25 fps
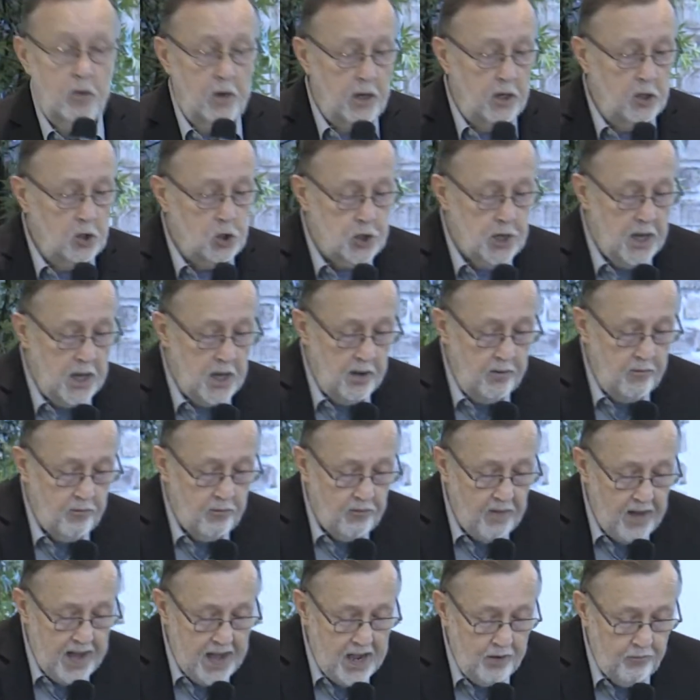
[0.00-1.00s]
In John
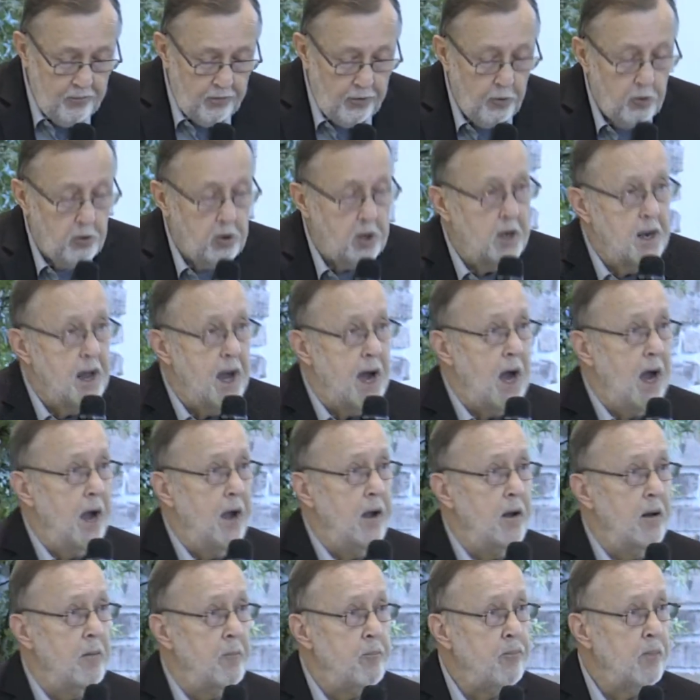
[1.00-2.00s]

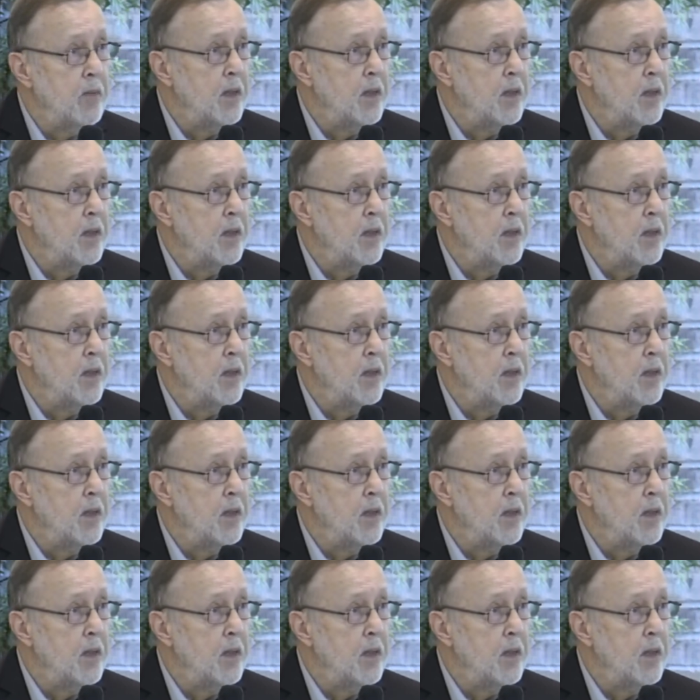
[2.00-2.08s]
5:39.